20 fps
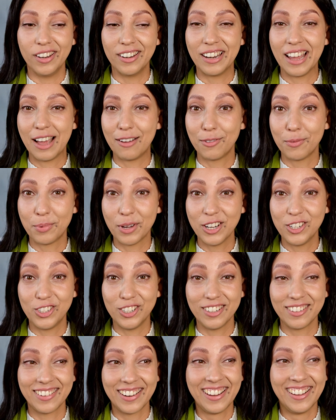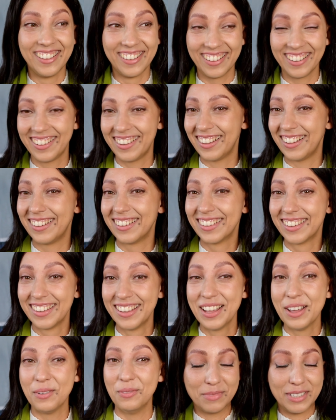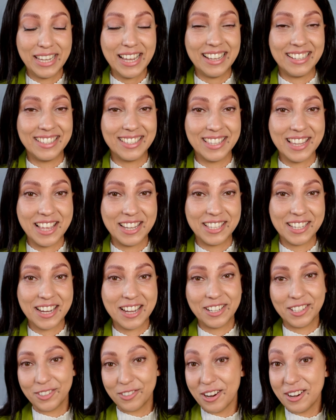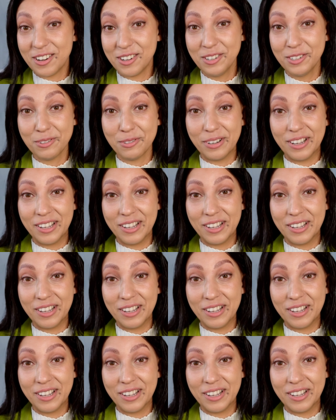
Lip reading: didn't have a budget. Yes, let's get straight into